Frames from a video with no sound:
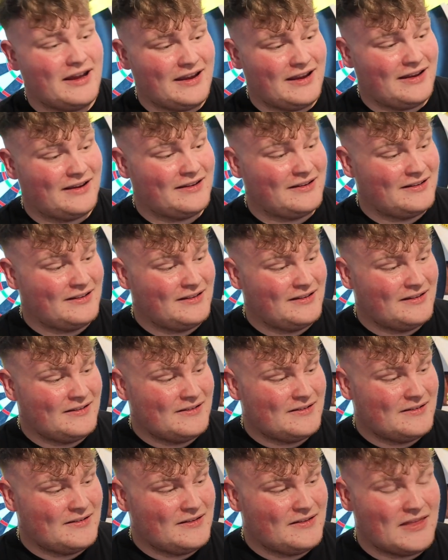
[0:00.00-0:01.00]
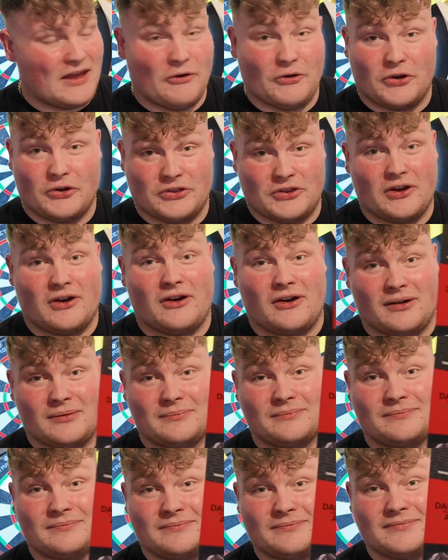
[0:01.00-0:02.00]
here, they're a good dart.
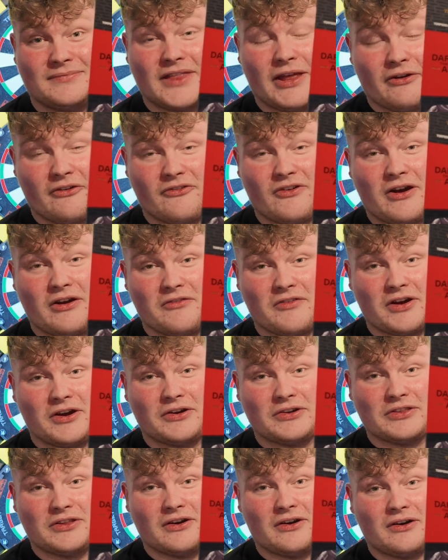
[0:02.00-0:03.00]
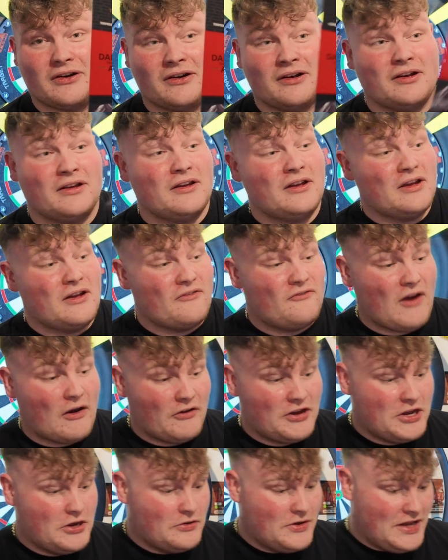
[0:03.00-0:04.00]
They're a very, very good dart.
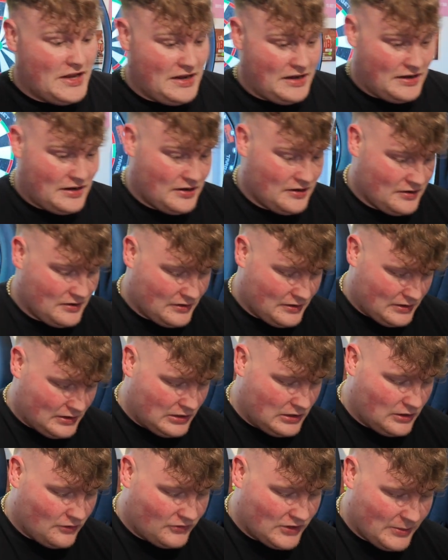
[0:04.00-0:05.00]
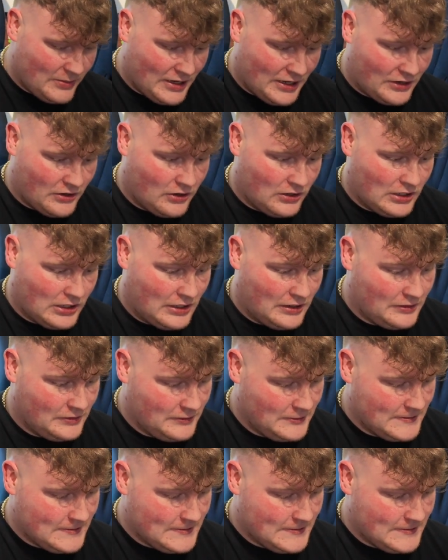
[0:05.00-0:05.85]
Very unique. Lovely bit of colour.